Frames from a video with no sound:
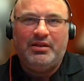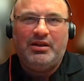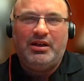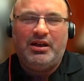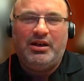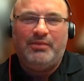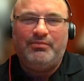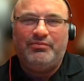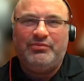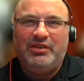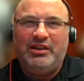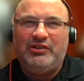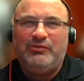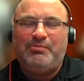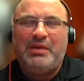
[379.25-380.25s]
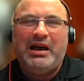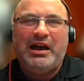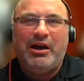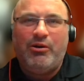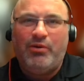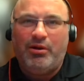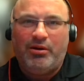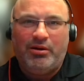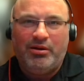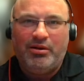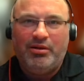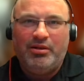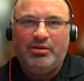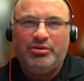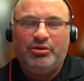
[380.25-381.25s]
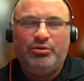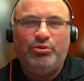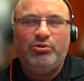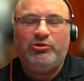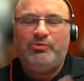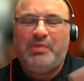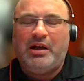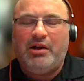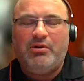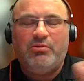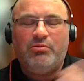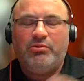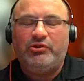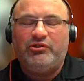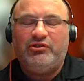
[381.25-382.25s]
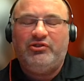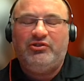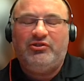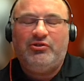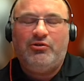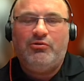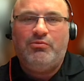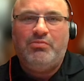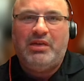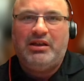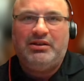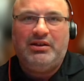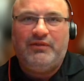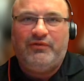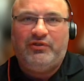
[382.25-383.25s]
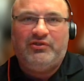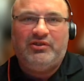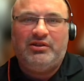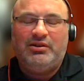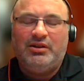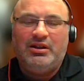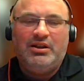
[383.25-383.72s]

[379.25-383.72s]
Um, his power, the Lord's power was so magnificent,